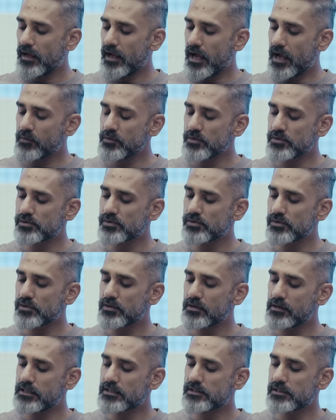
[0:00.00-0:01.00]
I was uh,
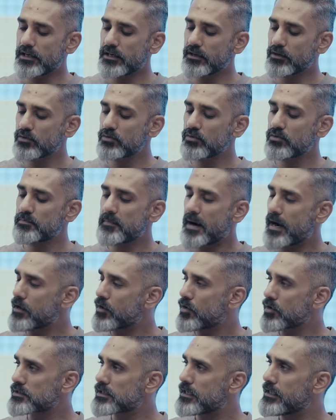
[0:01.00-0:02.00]
listening to Mat
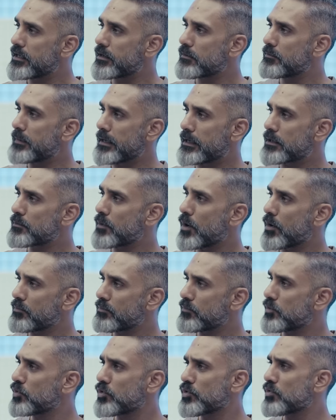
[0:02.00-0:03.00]
Oxley and Peter
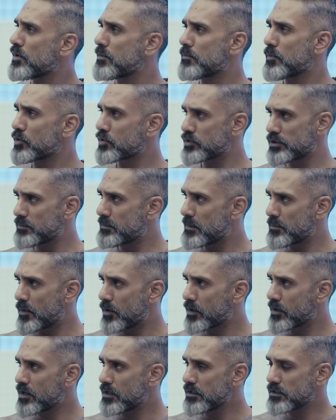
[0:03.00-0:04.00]
Bom, who do a MotoGP
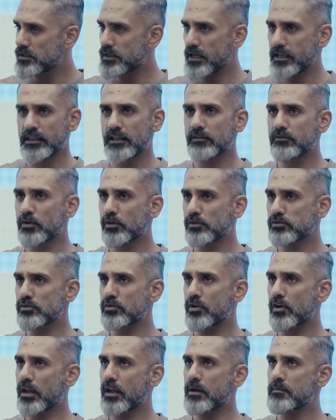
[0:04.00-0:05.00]
podcast, mm. and they hmm. were also
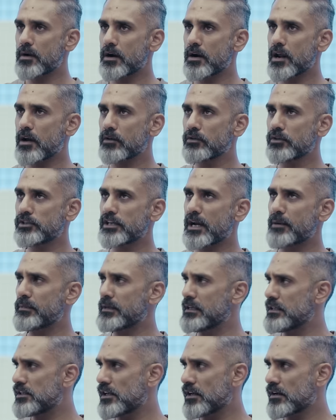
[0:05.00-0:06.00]
talking about how the
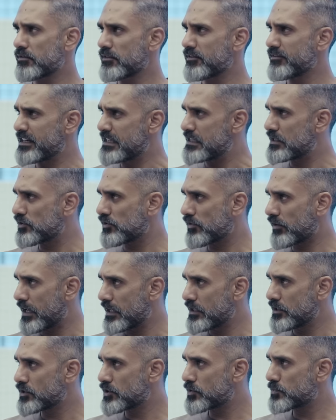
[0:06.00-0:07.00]
Japanese are in a very
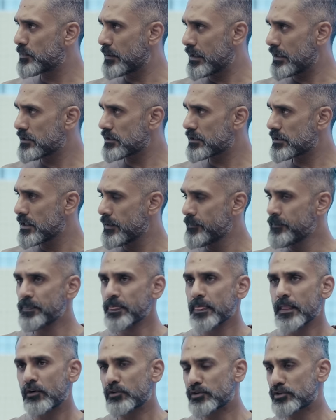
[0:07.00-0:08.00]
strange space.
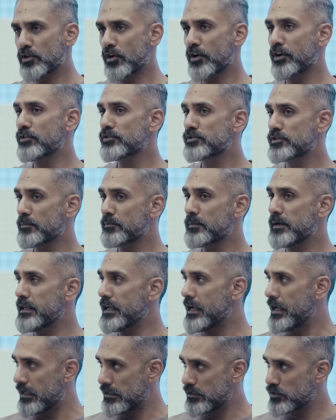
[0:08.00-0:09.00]
I was talking to
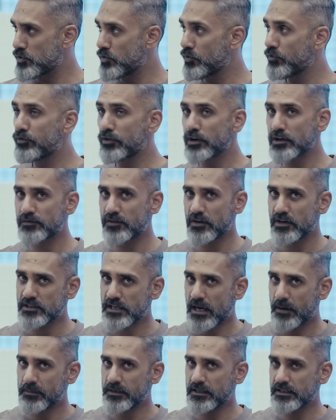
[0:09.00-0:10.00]
somebody else who works for a
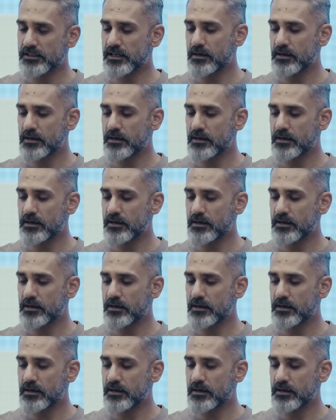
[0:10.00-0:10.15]
Japanese